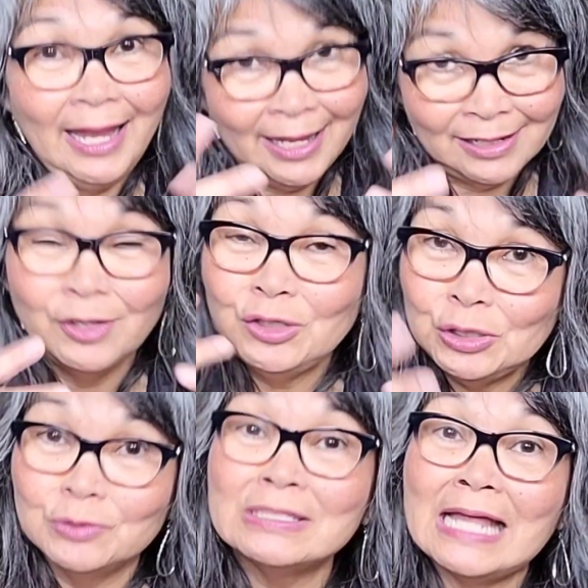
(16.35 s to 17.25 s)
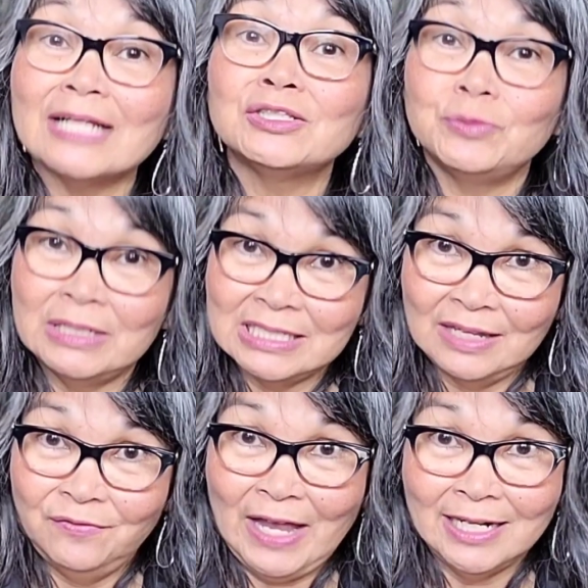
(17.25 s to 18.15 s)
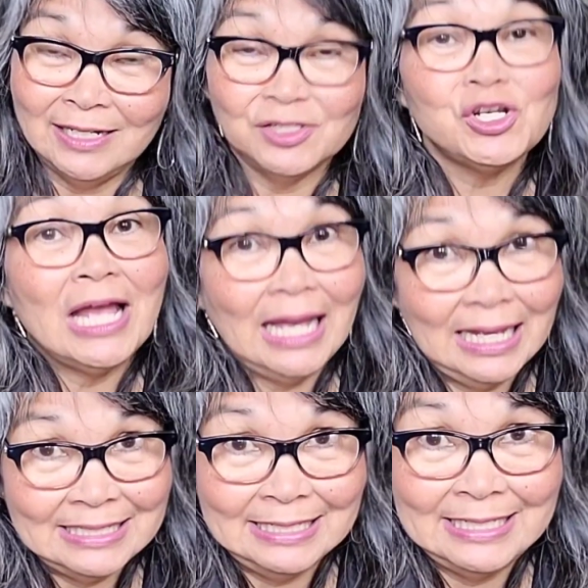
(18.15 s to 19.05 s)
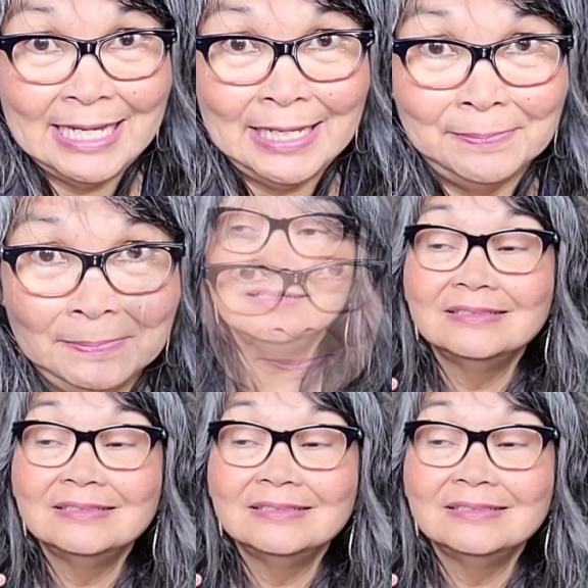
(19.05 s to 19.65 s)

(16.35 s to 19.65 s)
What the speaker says: and use that to its advantage as a team.